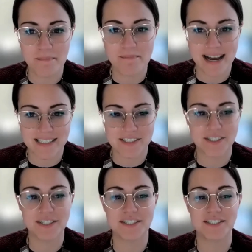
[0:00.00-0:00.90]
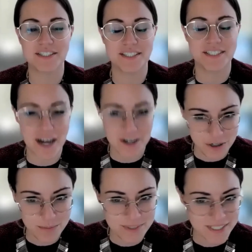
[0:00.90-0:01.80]
Master
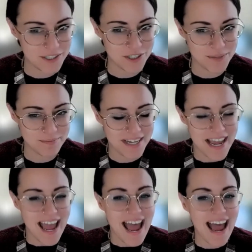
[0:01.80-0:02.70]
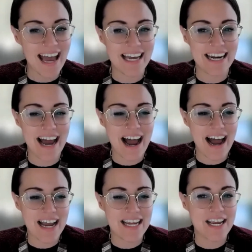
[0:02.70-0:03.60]
Stockholm Syndrome. And
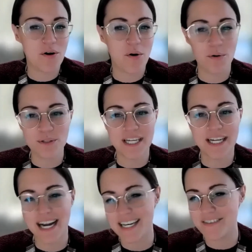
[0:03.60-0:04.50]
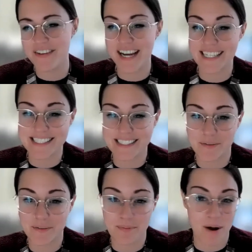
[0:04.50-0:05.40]
I can only kind of guess
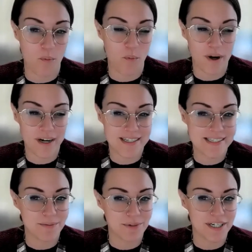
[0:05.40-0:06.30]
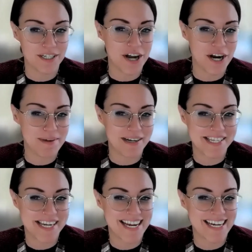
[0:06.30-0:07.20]
about what it is that we're going to talk about
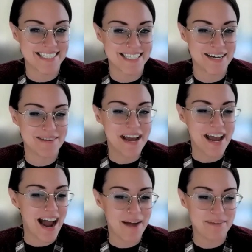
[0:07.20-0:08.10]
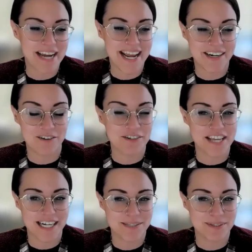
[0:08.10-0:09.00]
today because I'm going to hand it over to the
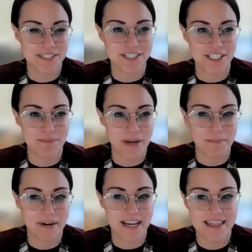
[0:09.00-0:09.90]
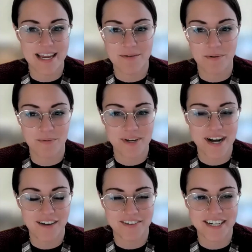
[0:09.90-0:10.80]
experts in just a bit. But I think what we'll be
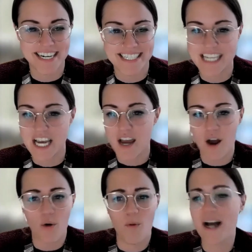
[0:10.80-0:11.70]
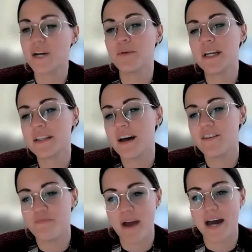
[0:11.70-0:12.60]
covering is why do we
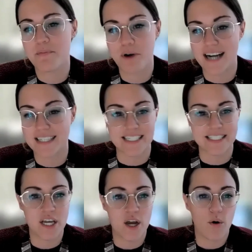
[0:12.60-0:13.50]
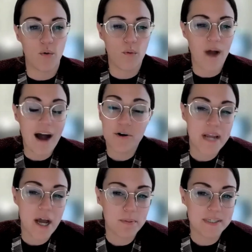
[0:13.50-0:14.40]
love bad practice? How do
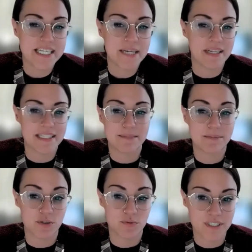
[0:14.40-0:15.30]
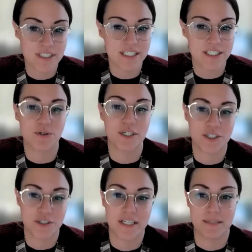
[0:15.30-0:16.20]
we help a team that seems to really enjoy
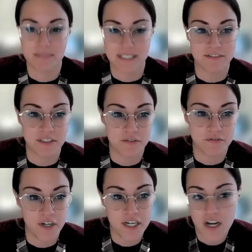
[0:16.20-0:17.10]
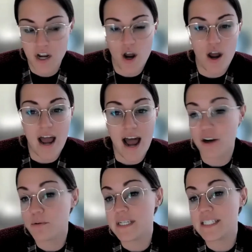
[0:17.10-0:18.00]
shooting themselves in the foot? How
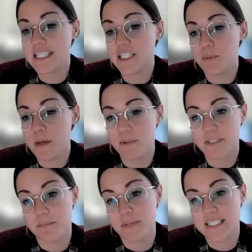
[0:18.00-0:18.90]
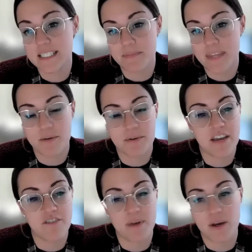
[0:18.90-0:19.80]
do we teach people to be something when
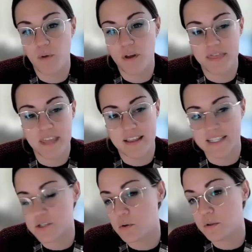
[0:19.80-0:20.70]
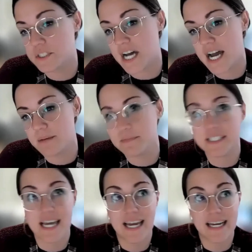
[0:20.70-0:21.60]
they've been one thing this whole time?
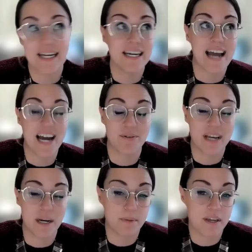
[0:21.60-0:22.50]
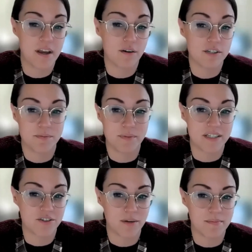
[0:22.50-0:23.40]
Say, how do we get a PO to be a
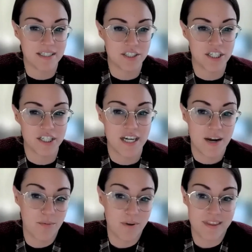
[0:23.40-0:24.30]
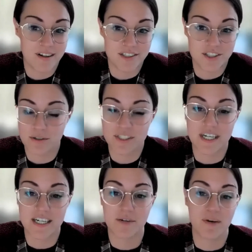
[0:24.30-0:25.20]
Scrum Master when they're so
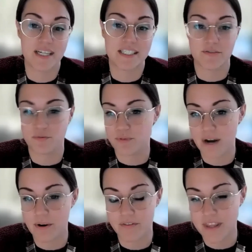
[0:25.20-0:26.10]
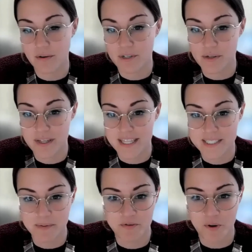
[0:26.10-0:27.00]
stuck in ways of however they were doing
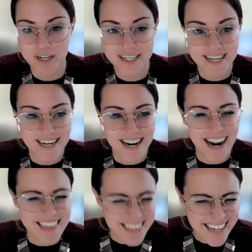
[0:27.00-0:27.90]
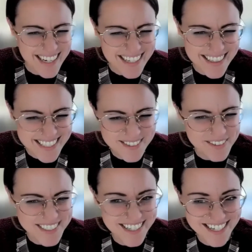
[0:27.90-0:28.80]
things before? I think that's what
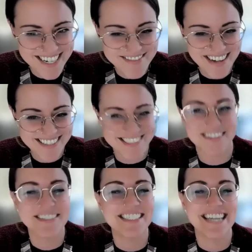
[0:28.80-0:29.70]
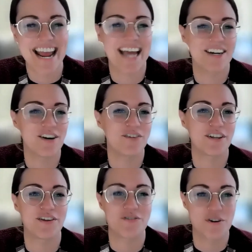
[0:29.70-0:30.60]
we're talking about. So I'm just going to hand it over to
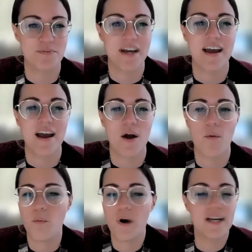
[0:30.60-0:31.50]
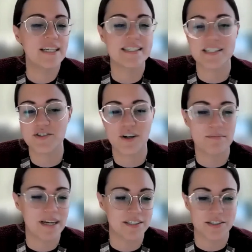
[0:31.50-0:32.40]
the group. What is the Scrum
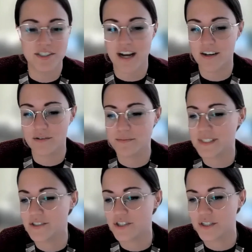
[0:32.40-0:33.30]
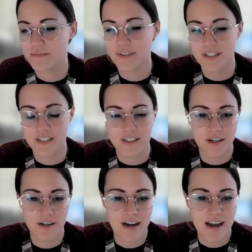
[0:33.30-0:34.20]
Master Stockholm Syndrome?
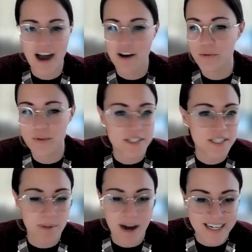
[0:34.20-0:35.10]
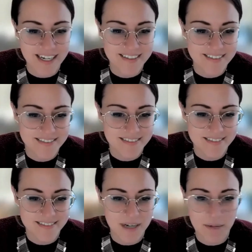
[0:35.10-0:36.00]
How do we spot it?
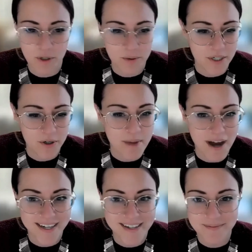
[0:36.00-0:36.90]
And what do we do about it?